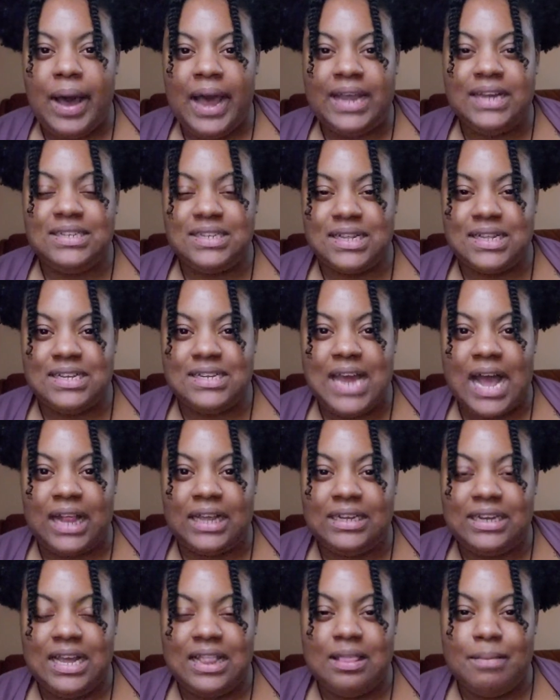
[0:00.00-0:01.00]
I
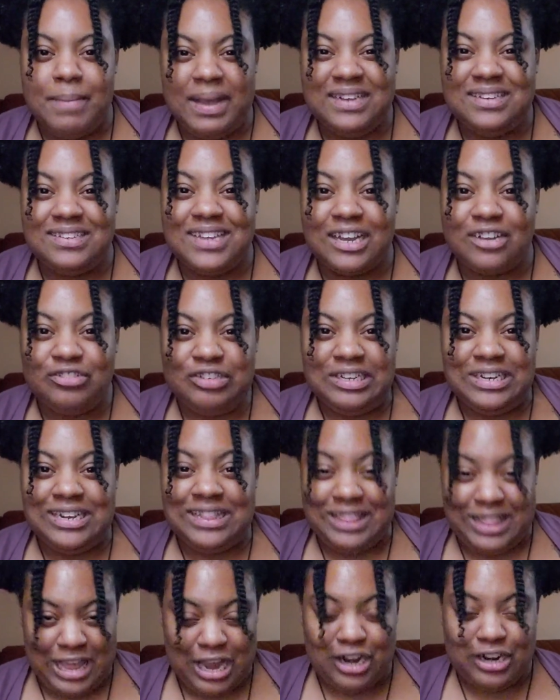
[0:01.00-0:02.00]
dilly-dallied in the men's section
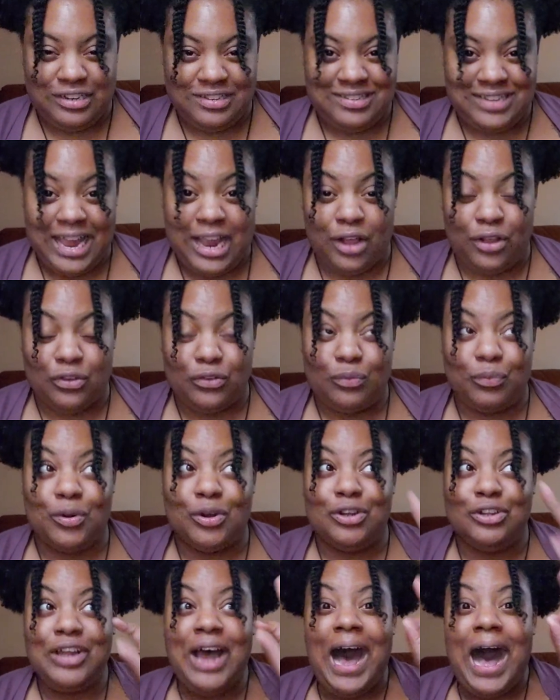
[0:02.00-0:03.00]
and their sales
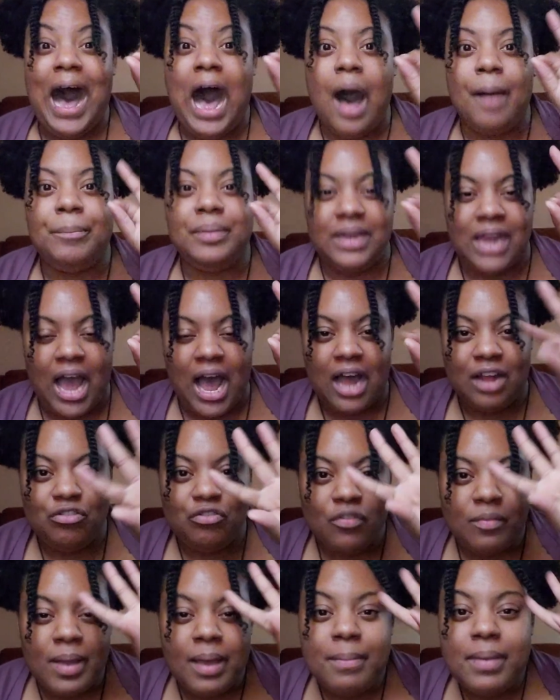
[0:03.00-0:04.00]
were top-notch
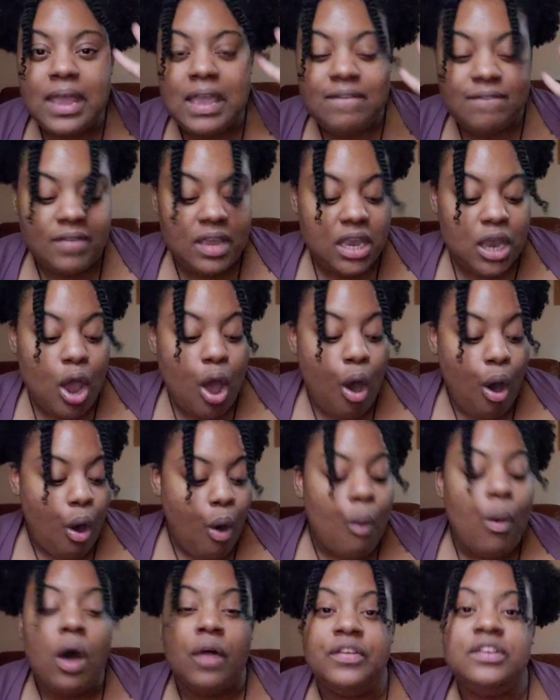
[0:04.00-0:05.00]
for my big feet?
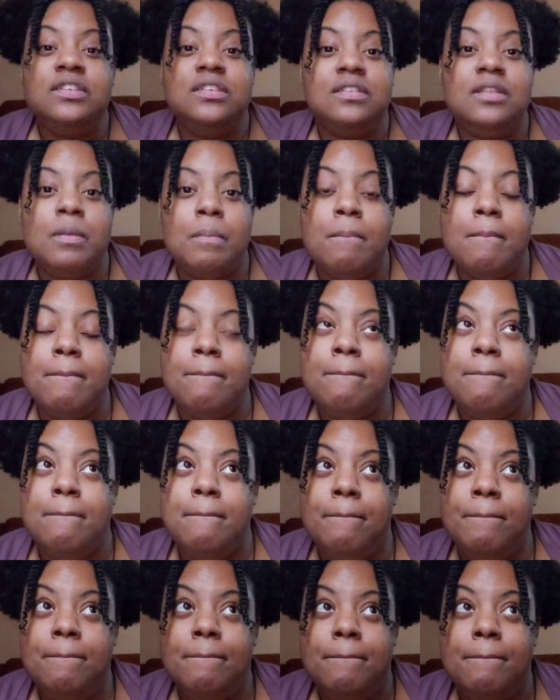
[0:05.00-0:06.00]
Well, this is the
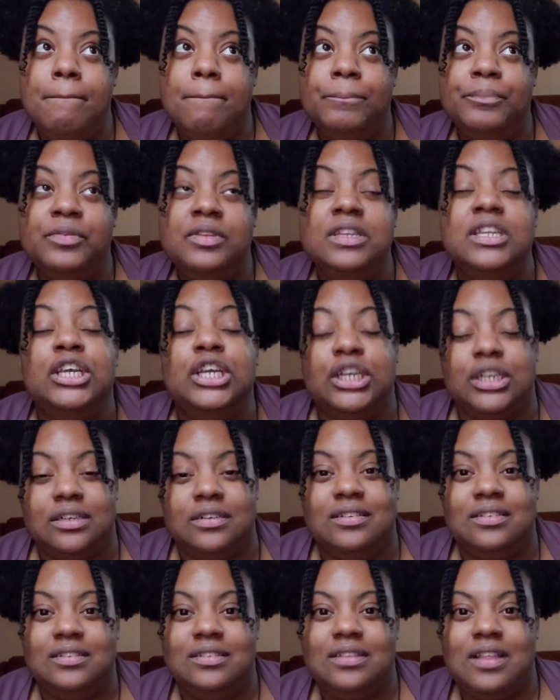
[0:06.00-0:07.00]

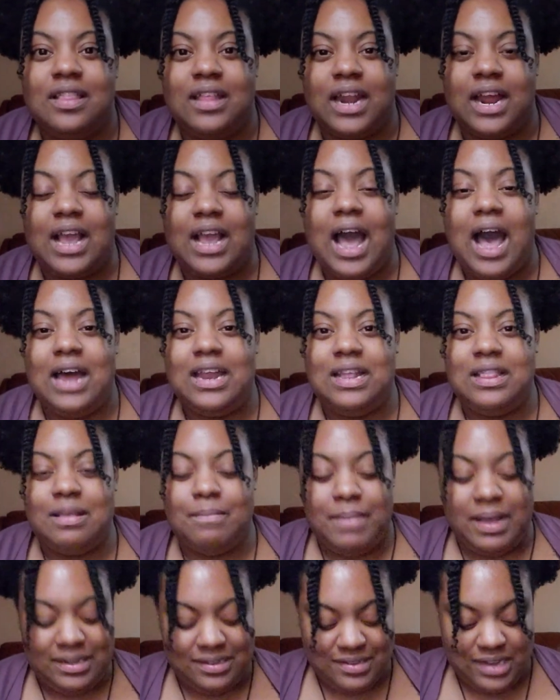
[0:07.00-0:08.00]
sneakers that I got in the
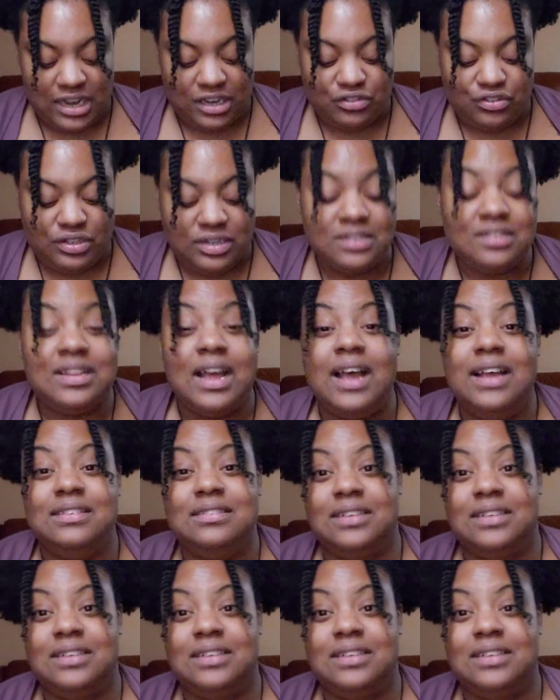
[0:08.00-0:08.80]
men's section, a size